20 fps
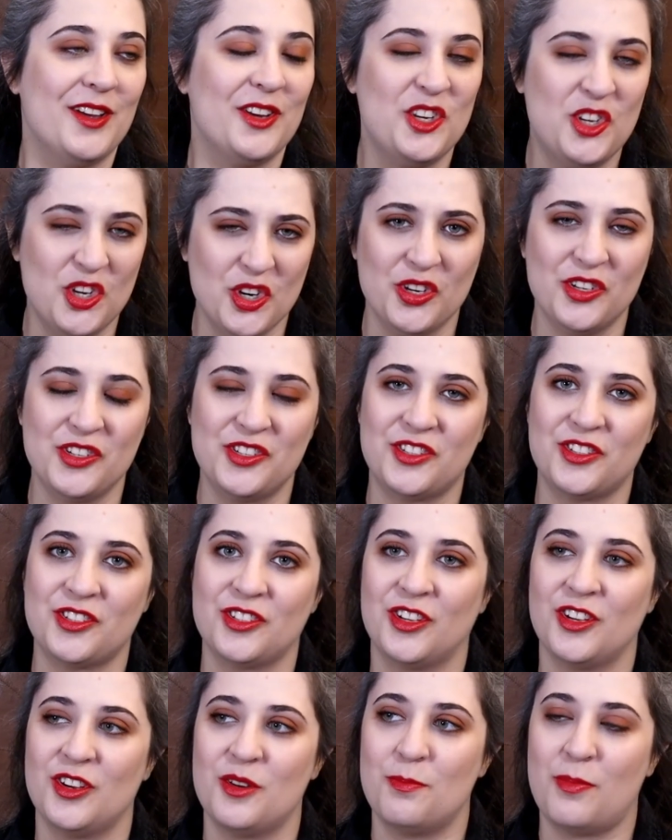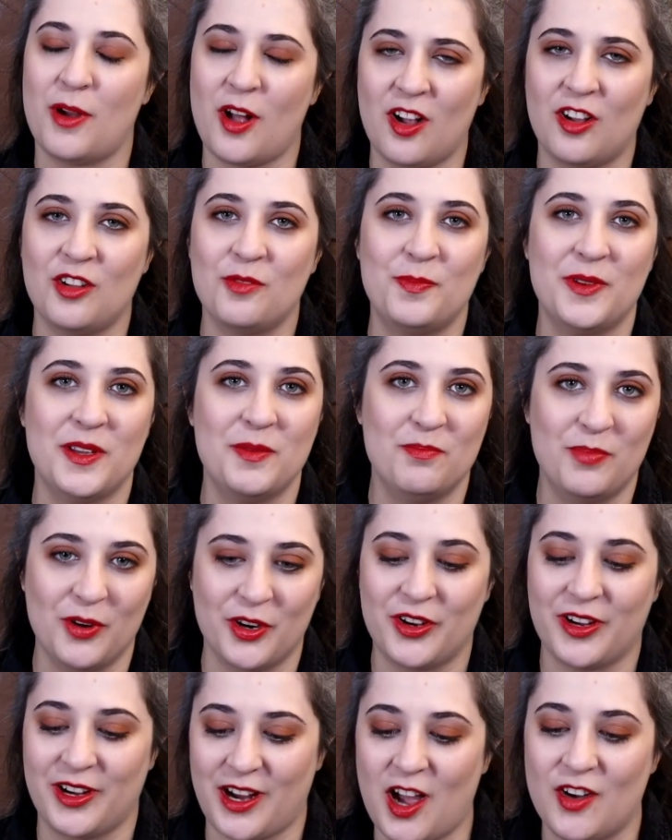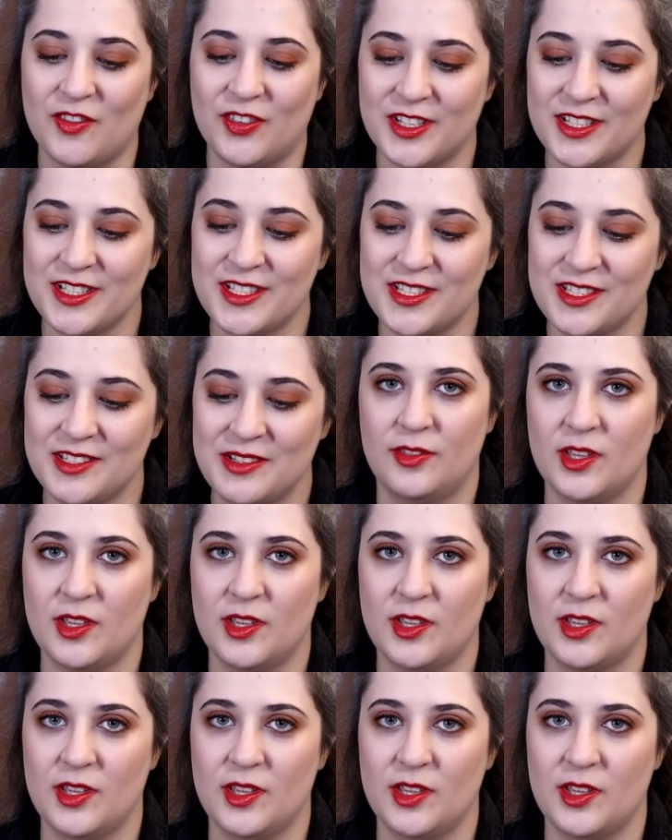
good pulpy book covers.